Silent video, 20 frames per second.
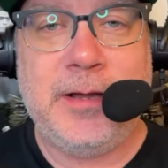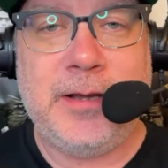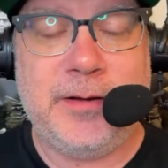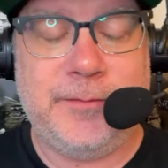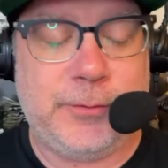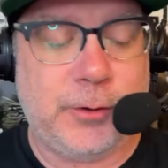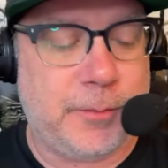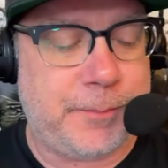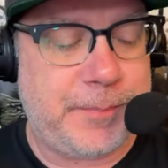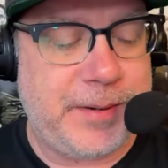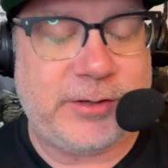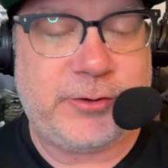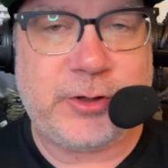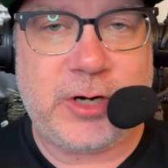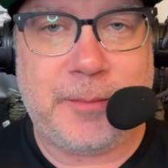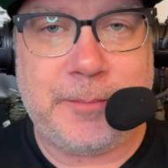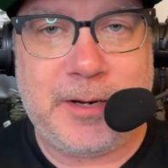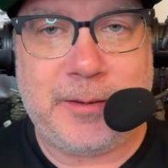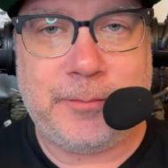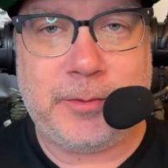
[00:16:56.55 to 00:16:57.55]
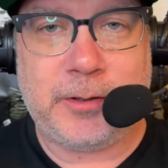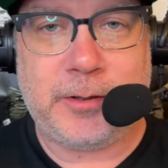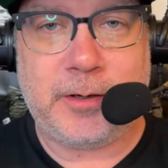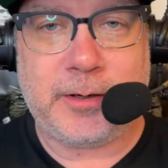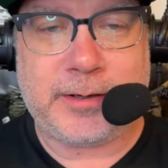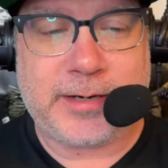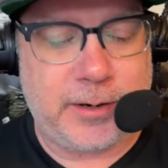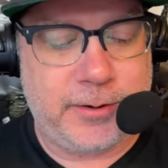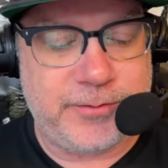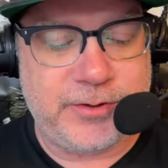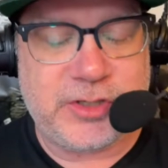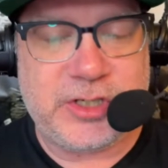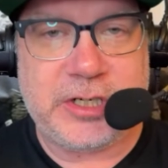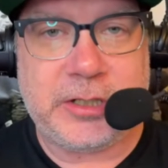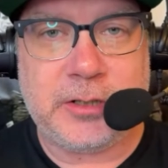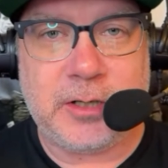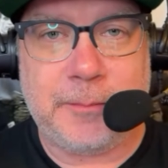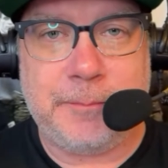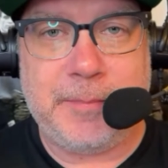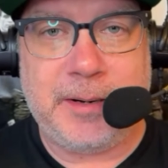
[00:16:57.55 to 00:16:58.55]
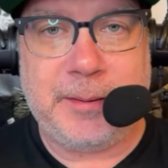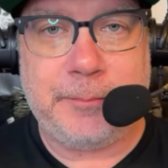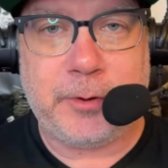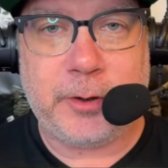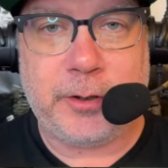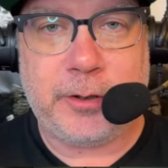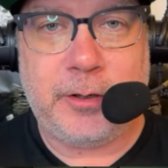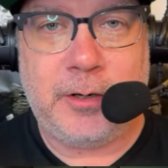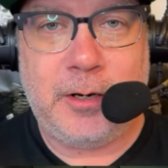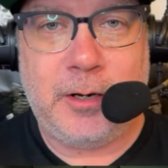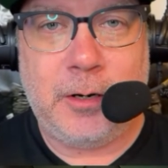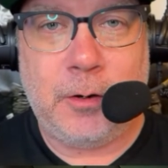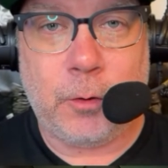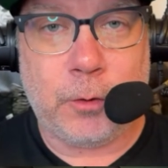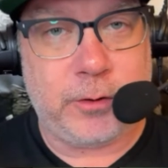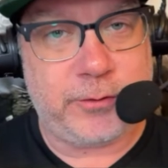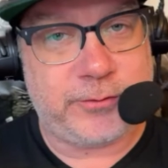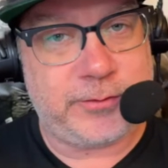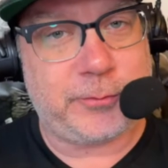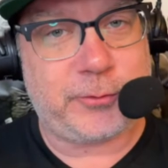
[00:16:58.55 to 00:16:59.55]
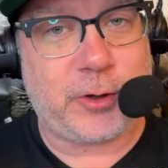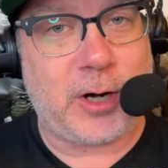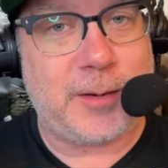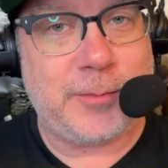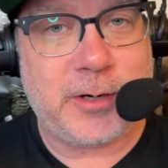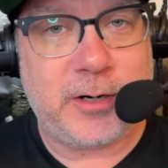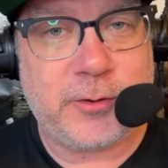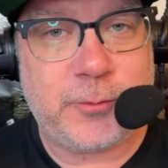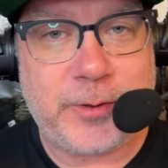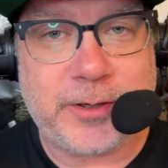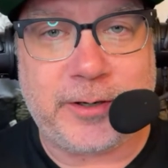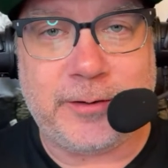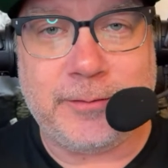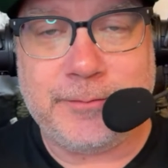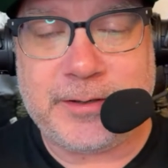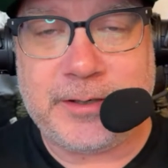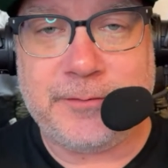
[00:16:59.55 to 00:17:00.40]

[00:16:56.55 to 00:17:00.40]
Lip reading: If you're a Patreon member, a Carry the G Club member, or a subscriber on Twitter, the